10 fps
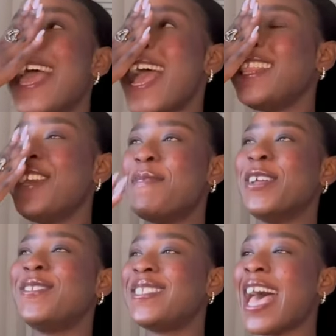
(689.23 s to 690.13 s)
And the
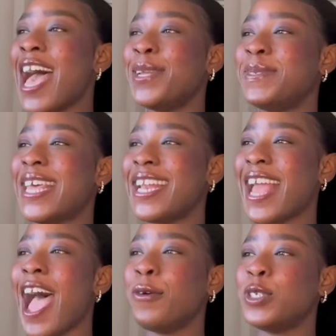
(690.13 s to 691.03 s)
amount of times that
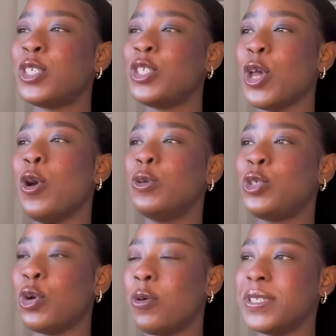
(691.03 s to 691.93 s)
I was so
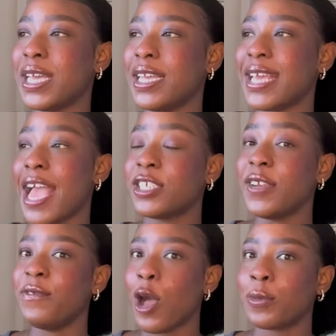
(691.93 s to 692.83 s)
traumatized, I
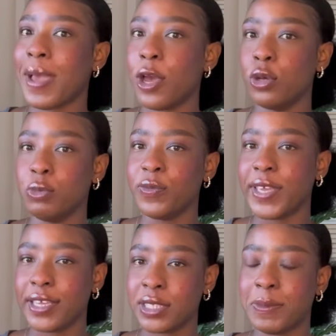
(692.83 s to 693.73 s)
actually vlogged my whole
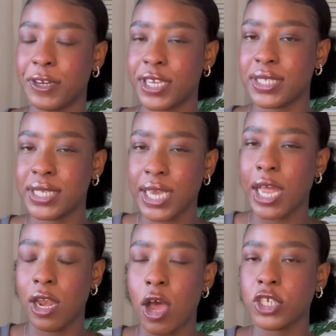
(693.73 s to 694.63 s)
moving experience here
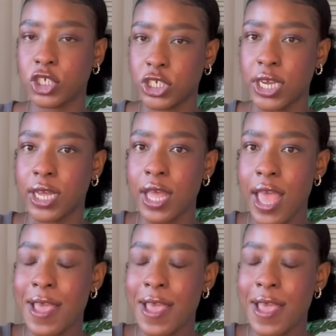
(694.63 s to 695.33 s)
last year,